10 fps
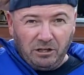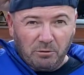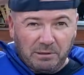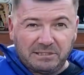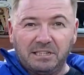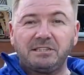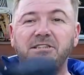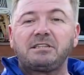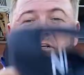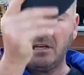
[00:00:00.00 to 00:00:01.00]
your
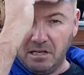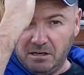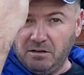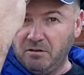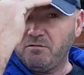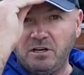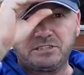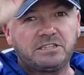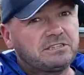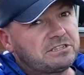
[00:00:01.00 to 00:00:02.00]
business
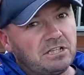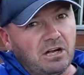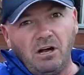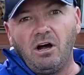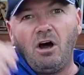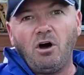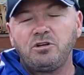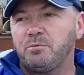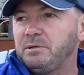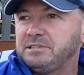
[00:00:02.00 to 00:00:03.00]
versus on
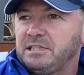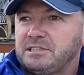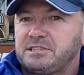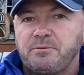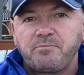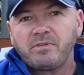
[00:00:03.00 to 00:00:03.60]
your business?